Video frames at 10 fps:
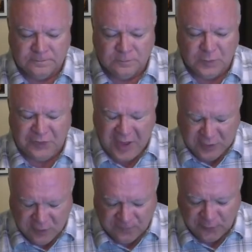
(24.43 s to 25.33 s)
we
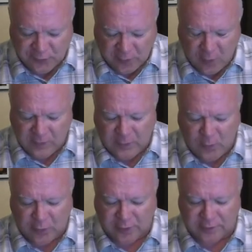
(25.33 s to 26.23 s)
thank you for your holy
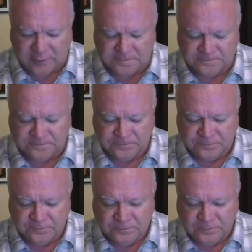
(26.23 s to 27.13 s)
word.
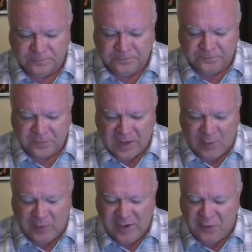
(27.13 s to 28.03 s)

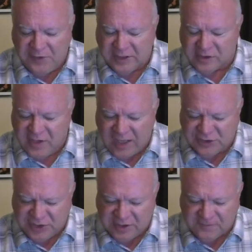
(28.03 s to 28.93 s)
And we know that it's not
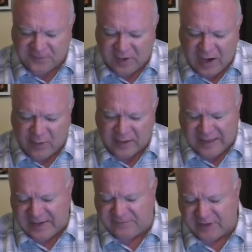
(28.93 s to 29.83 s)
just for our
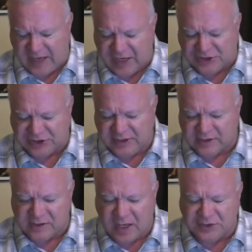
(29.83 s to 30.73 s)
edification,
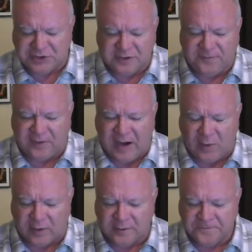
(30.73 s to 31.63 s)
it's not just for
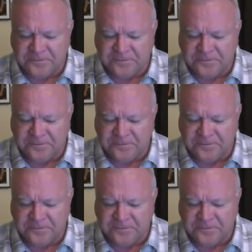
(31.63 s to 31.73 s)
our